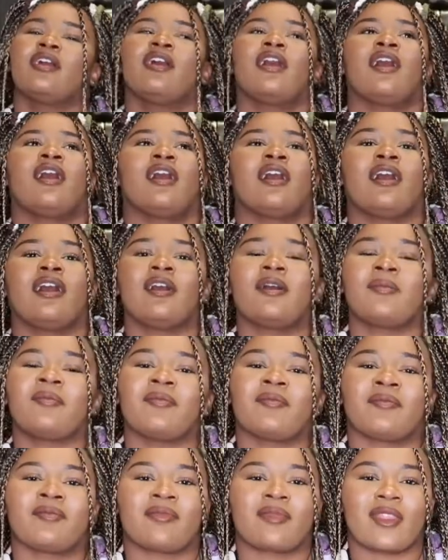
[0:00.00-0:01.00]

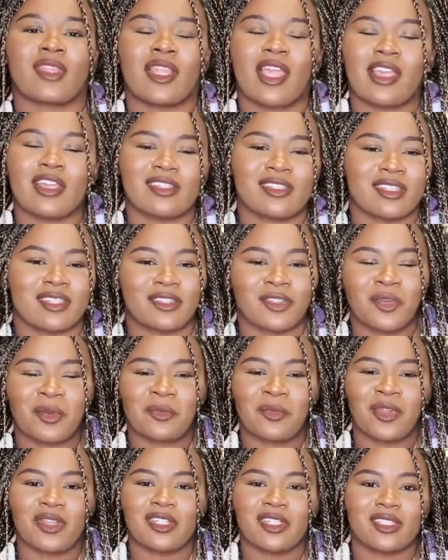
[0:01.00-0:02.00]
I said the whole
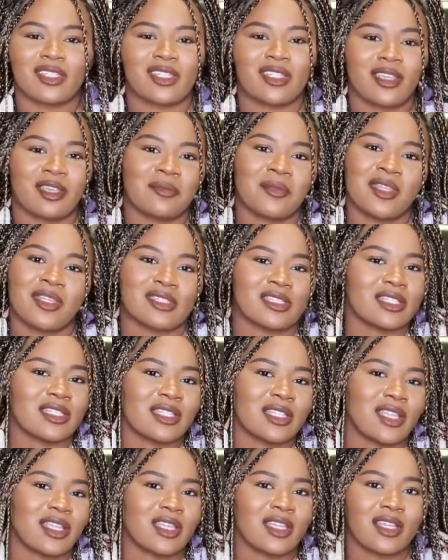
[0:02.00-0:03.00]
Brandy thing, amazing,
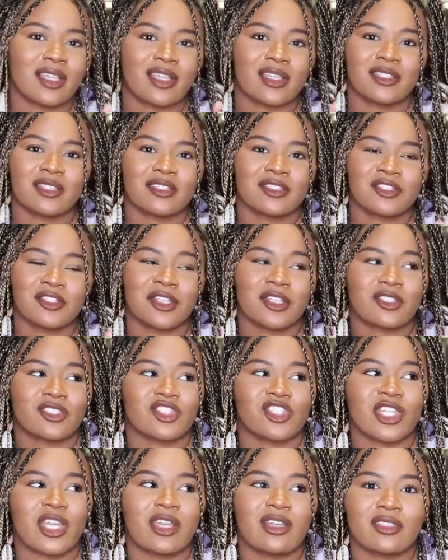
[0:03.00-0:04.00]
like
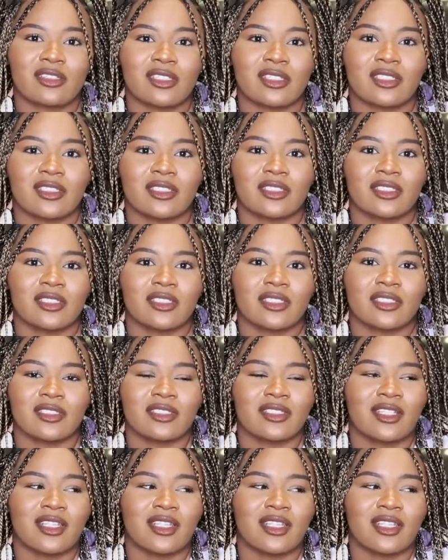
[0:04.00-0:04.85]
childhood